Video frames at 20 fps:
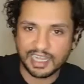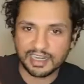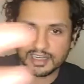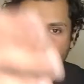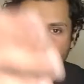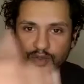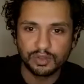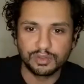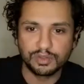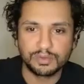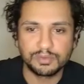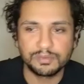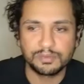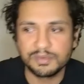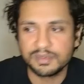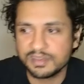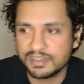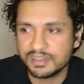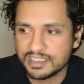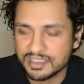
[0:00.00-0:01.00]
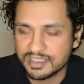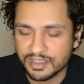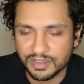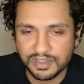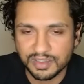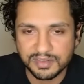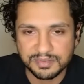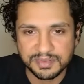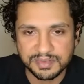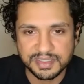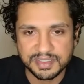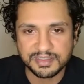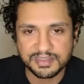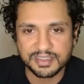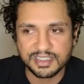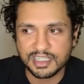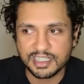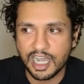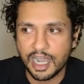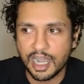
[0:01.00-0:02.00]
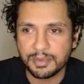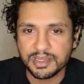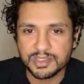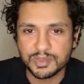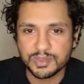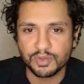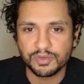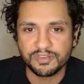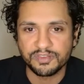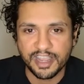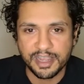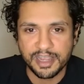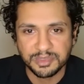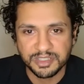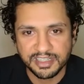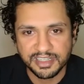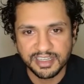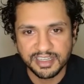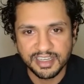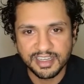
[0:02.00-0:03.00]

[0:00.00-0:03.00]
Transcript: of grew this little comedy school family,